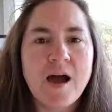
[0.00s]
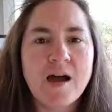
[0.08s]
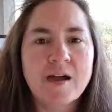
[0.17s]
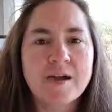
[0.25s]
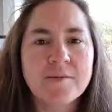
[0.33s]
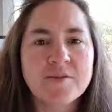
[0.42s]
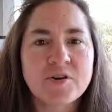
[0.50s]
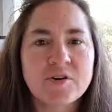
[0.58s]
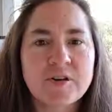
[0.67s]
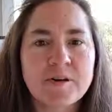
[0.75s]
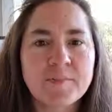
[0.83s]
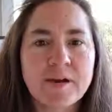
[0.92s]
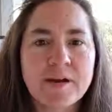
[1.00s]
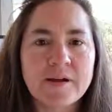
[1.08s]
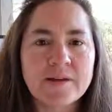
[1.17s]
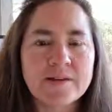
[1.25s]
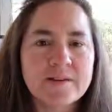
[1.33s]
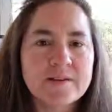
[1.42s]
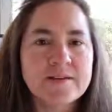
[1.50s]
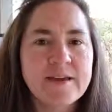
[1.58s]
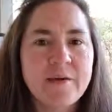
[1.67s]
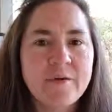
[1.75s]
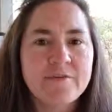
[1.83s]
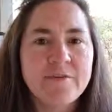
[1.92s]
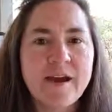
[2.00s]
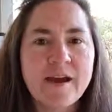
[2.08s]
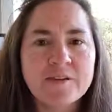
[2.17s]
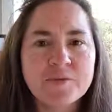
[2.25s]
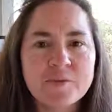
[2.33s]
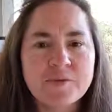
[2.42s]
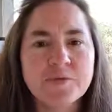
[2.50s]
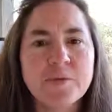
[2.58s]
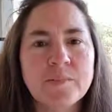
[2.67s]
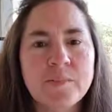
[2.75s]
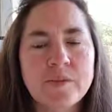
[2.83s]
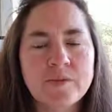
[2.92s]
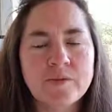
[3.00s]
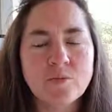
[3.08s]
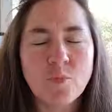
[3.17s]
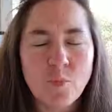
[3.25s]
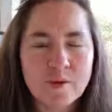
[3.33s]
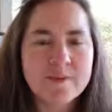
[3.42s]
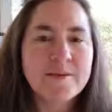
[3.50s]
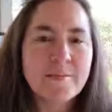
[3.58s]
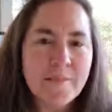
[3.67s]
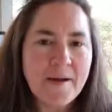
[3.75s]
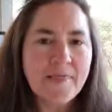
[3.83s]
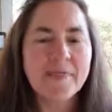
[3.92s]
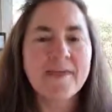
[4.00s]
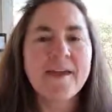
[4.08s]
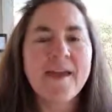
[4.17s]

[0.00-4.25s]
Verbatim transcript: I am starting my 60-hour fast. We do one month once a month,